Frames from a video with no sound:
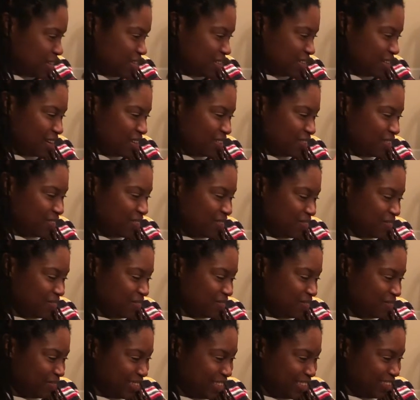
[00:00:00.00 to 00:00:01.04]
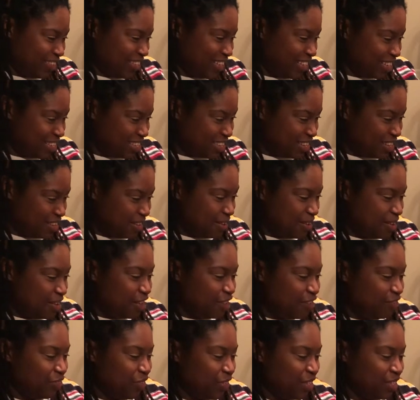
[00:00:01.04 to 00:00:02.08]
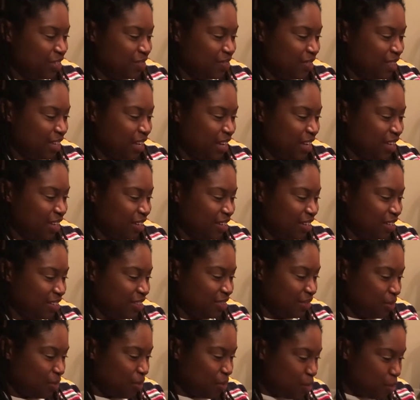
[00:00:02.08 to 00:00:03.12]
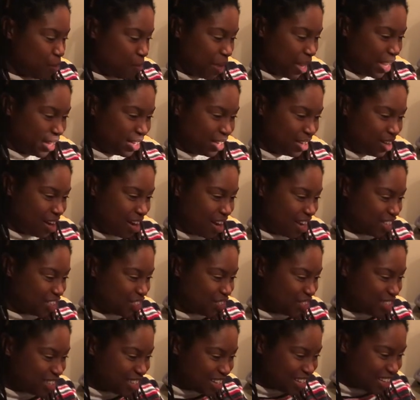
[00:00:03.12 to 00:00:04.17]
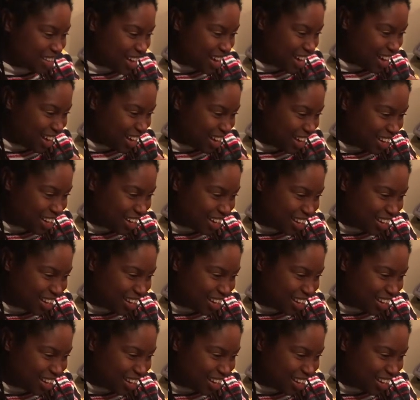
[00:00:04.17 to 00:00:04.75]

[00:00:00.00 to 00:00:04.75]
I don't know, anyways. This is what that is. Oh my gosh, you see that?